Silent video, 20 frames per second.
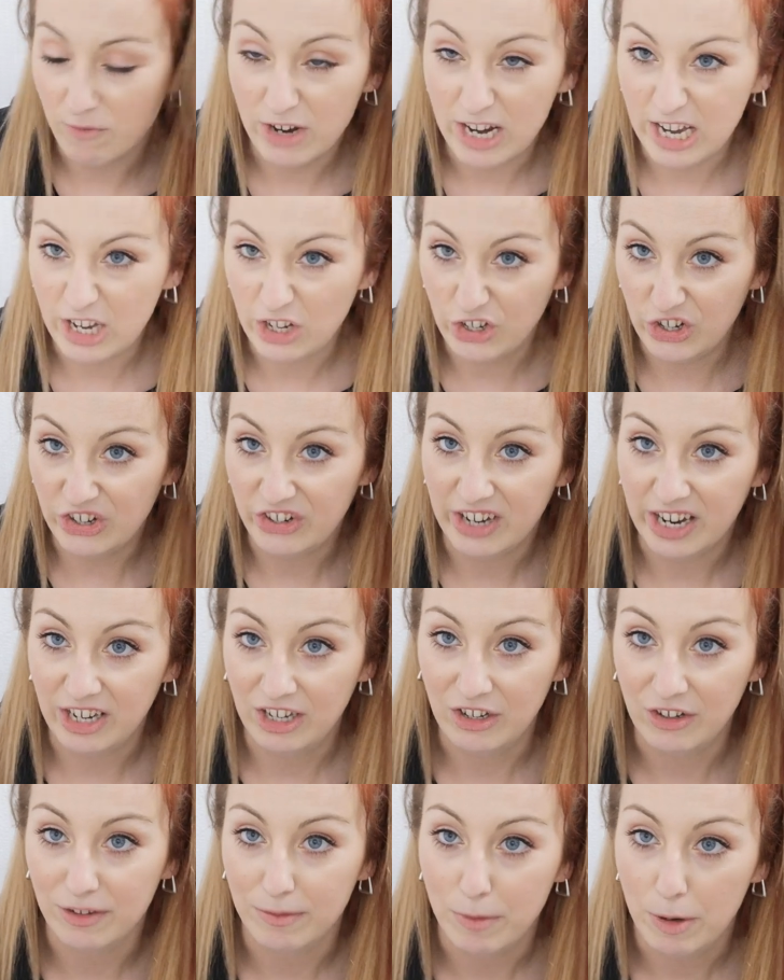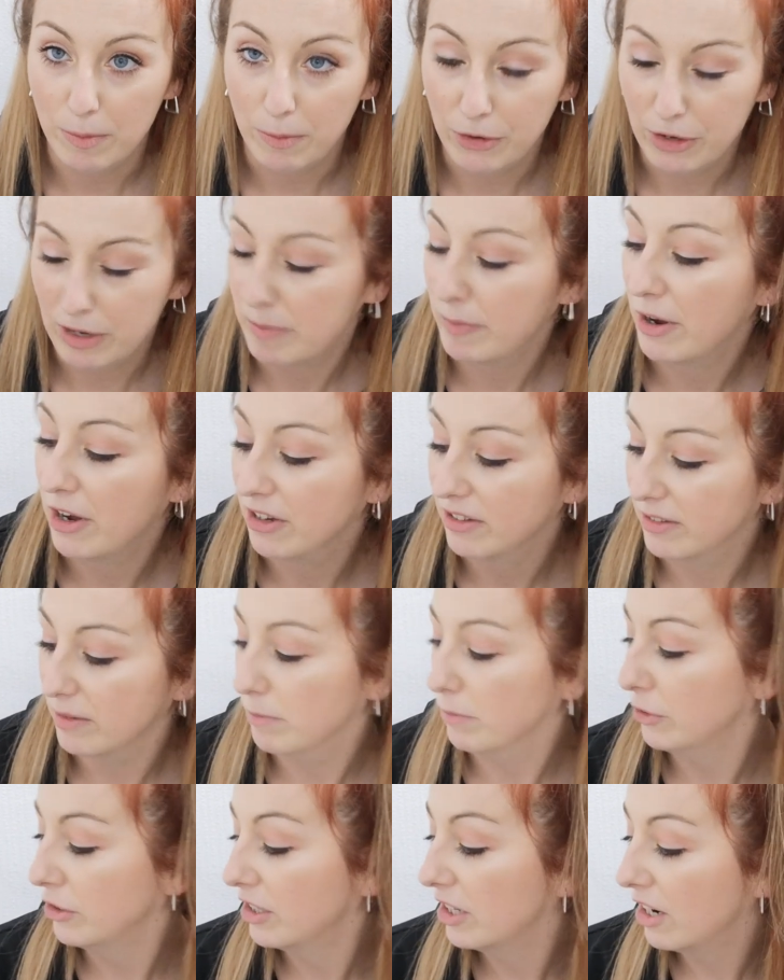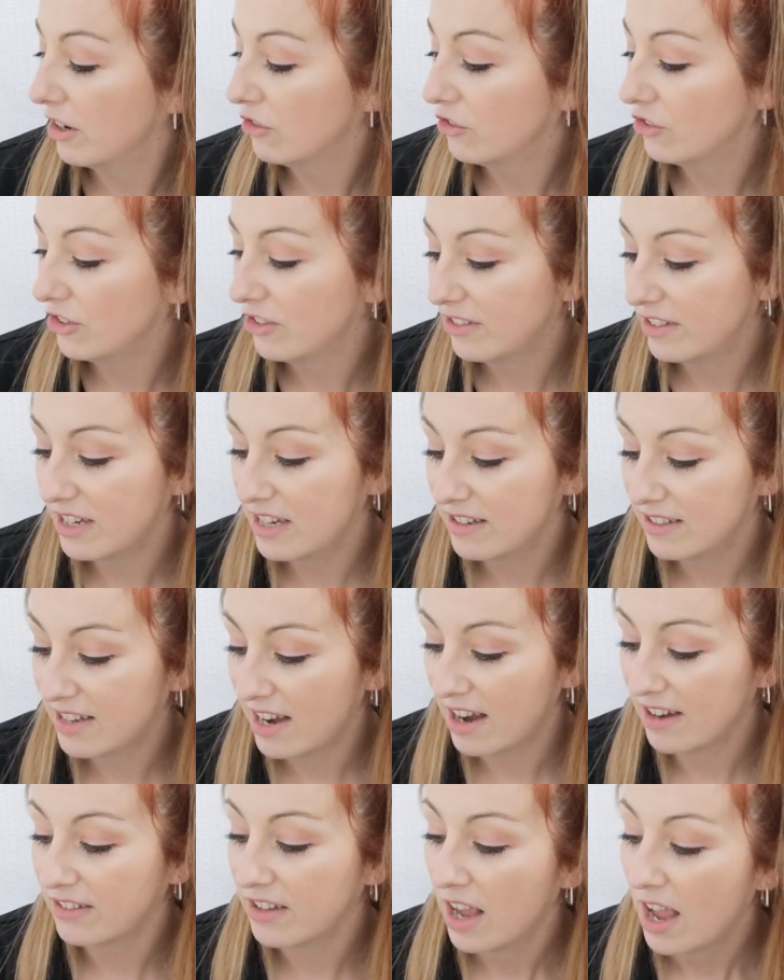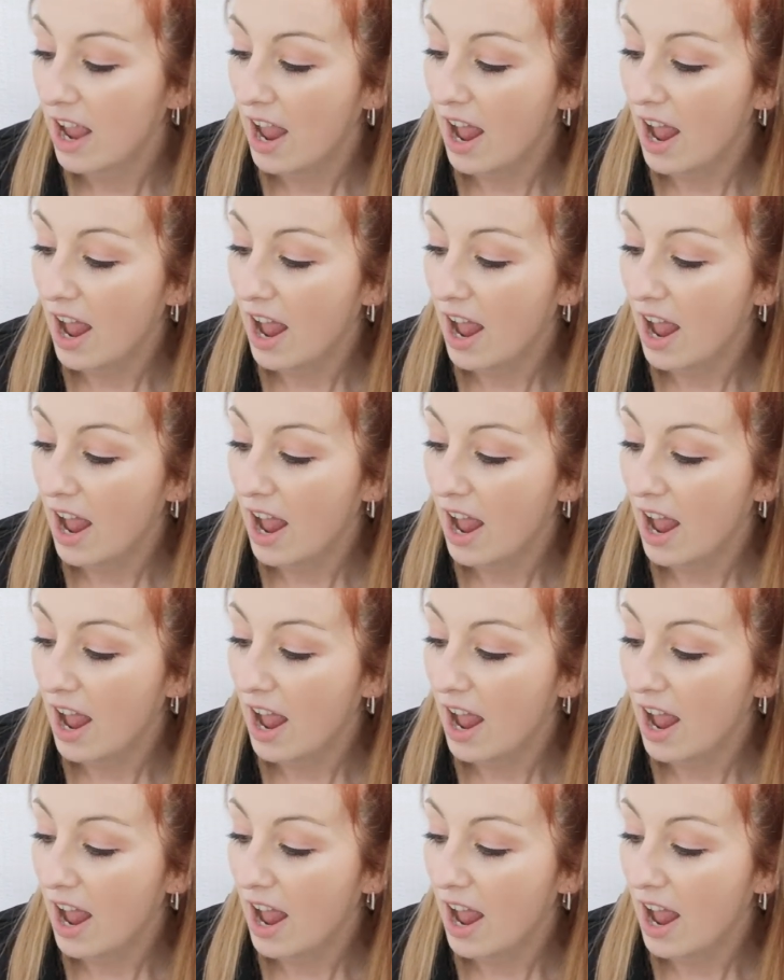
really good at using my body butters and body lotions these days.